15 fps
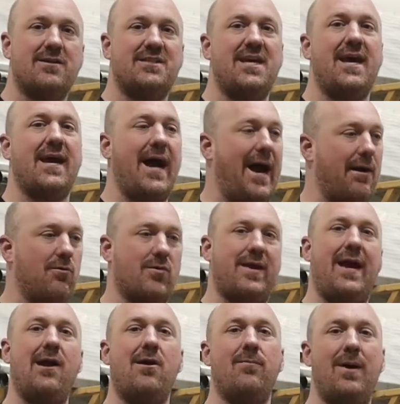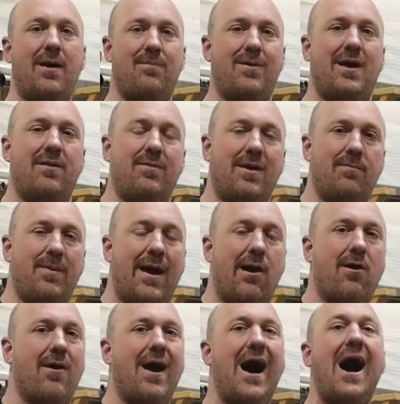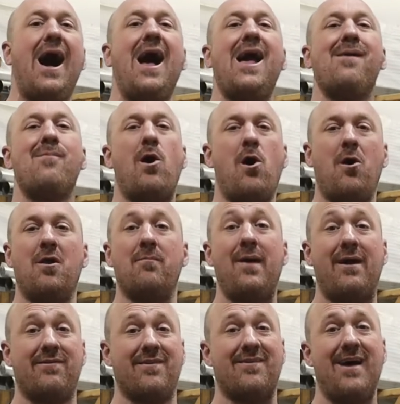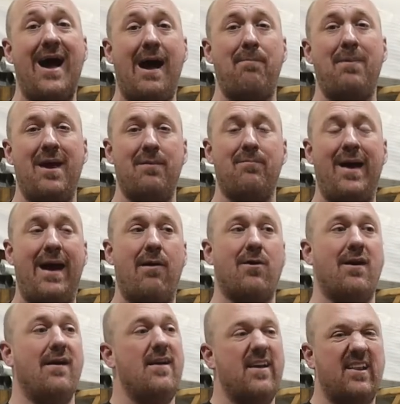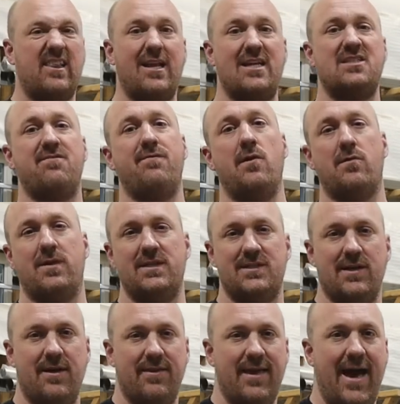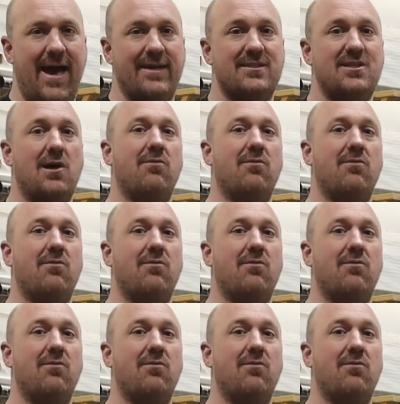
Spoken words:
you're saying, I don't care about bottom end power. I'm all about the top end power. Let's focus on that.